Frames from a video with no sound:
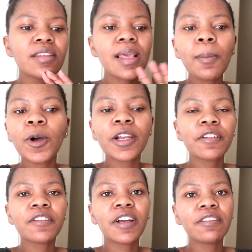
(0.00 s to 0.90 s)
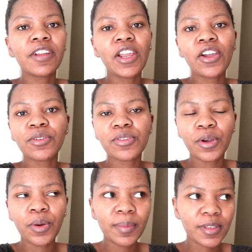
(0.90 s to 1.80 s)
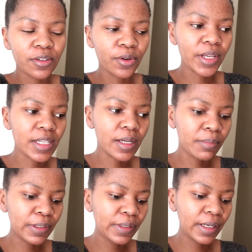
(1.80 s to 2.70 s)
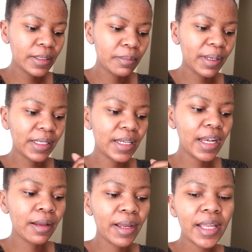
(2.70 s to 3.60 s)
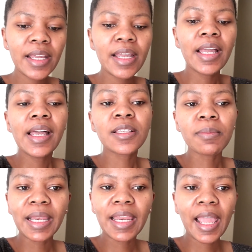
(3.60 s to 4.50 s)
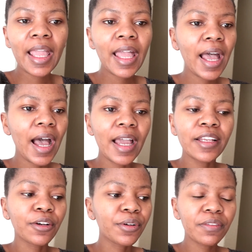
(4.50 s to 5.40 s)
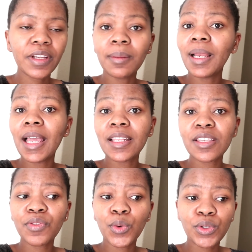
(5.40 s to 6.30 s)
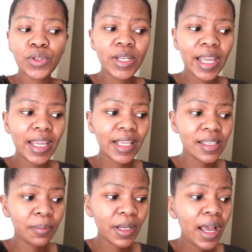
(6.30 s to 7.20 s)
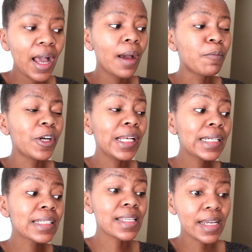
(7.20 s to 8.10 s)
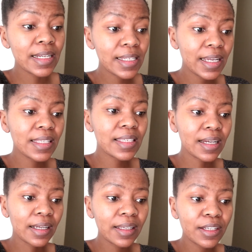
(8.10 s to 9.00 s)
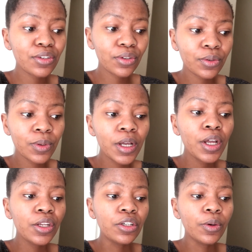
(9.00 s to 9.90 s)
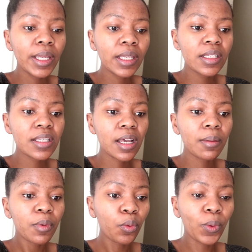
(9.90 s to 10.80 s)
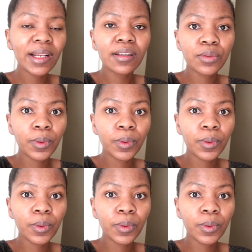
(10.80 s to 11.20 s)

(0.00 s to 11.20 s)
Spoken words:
Somewhat of a fun video, so I'm still going to upload it. But anyway, it's Monday. I don't have any plans for today except I'm really excited to get stuck into doing some winglet